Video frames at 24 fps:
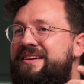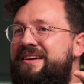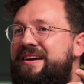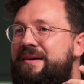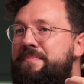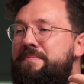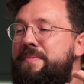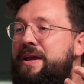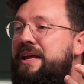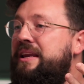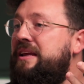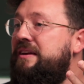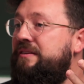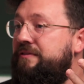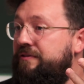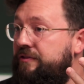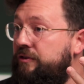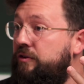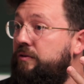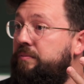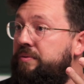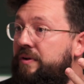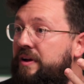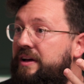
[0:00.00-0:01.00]

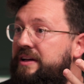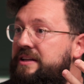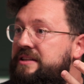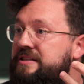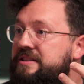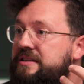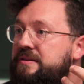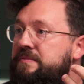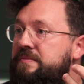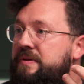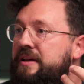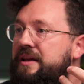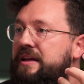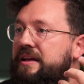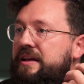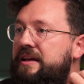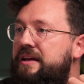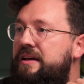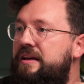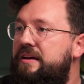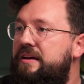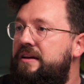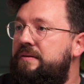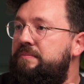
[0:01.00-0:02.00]
meaningful place to
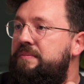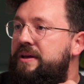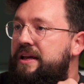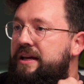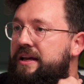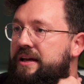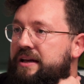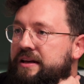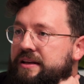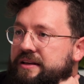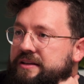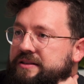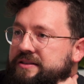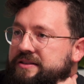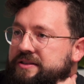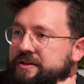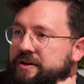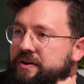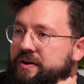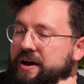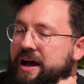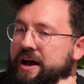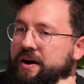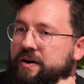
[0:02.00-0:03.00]
be in. And
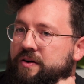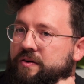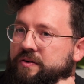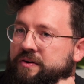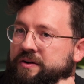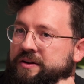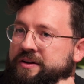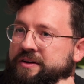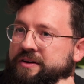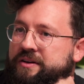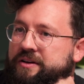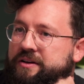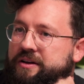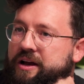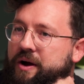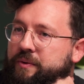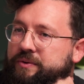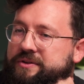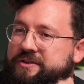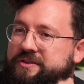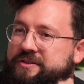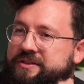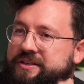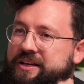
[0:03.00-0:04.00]
so how
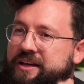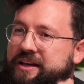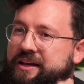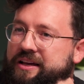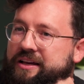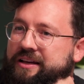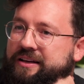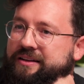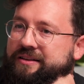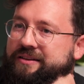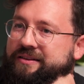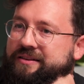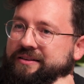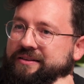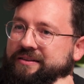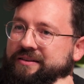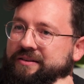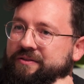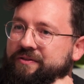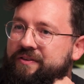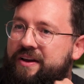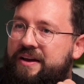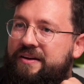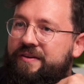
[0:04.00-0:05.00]
would you say
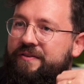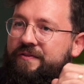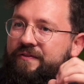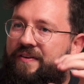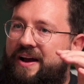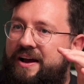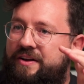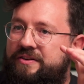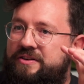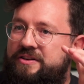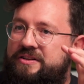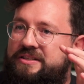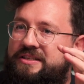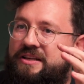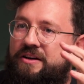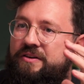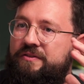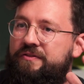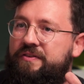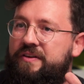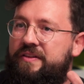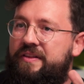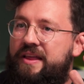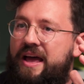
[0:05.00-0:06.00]
you've kind of found
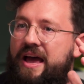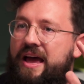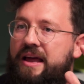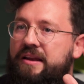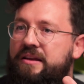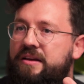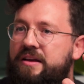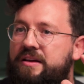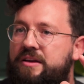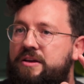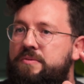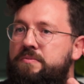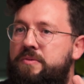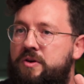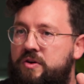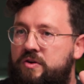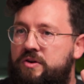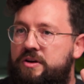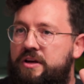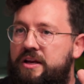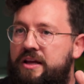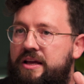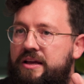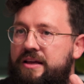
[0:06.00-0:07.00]
yourself in that
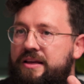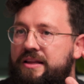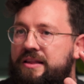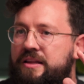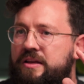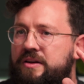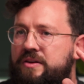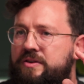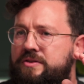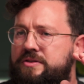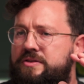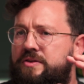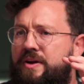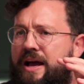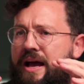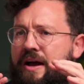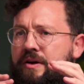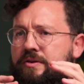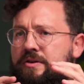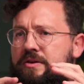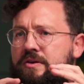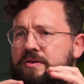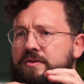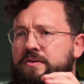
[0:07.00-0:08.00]
community, and then also how
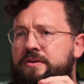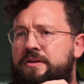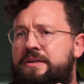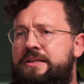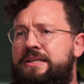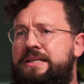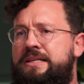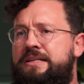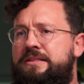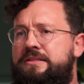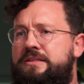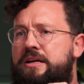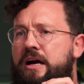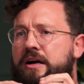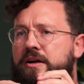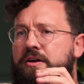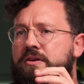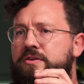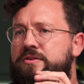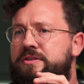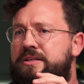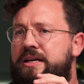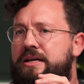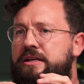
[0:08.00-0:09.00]
do
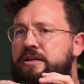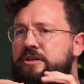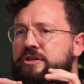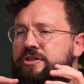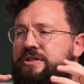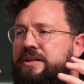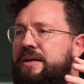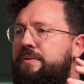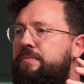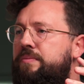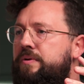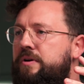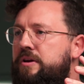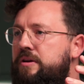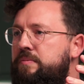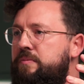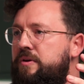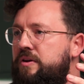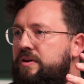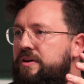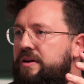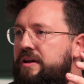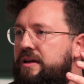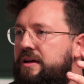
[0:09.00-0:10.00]
tacos kind of shape a
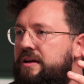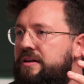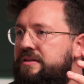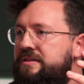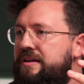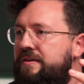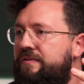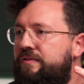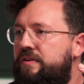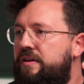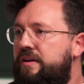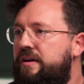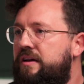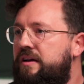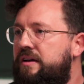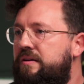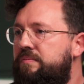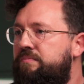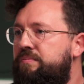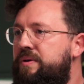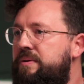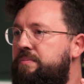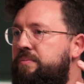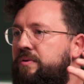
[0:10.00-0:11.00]
community? Because I feel
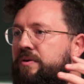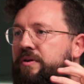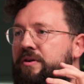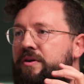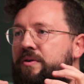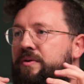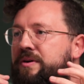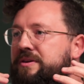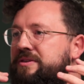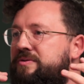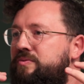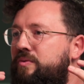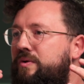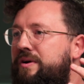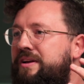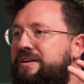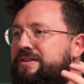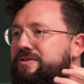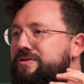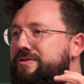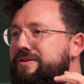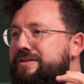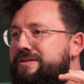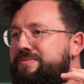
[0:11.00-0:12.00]
like people are always wanting
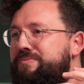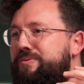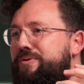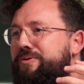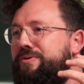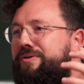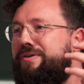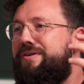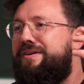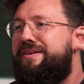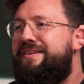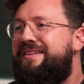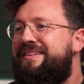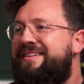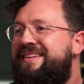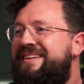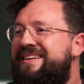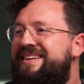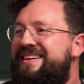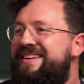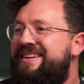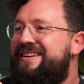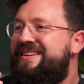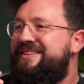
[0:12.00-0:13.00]
to explore and
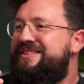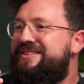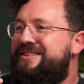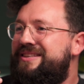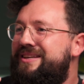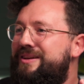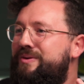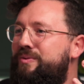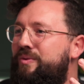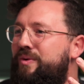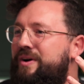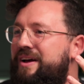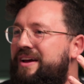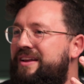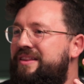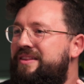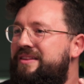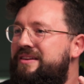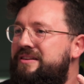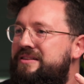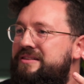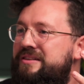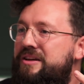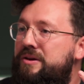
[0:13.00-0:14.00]
see what
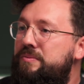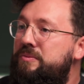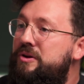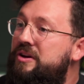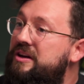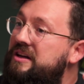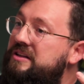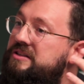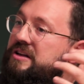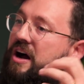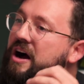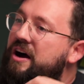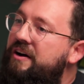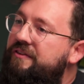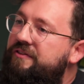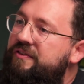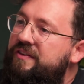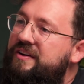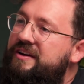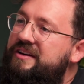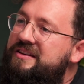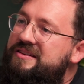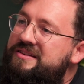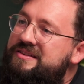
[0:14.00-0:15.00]
this community is
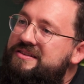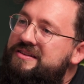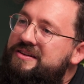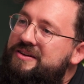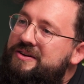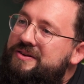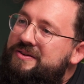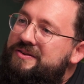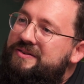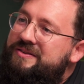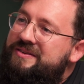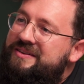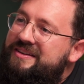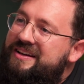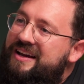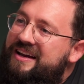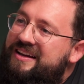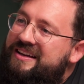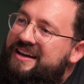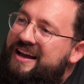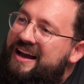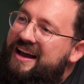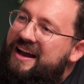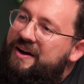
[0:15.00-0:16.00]
offering. So
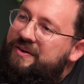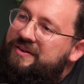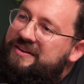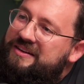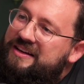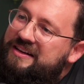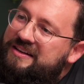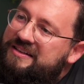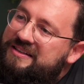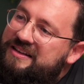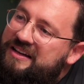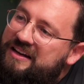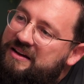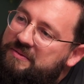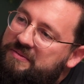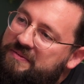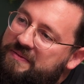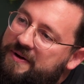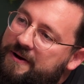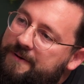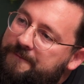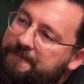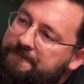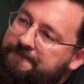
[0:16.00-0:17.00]
how does that come
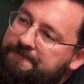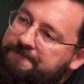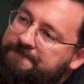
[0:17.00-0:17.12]
about?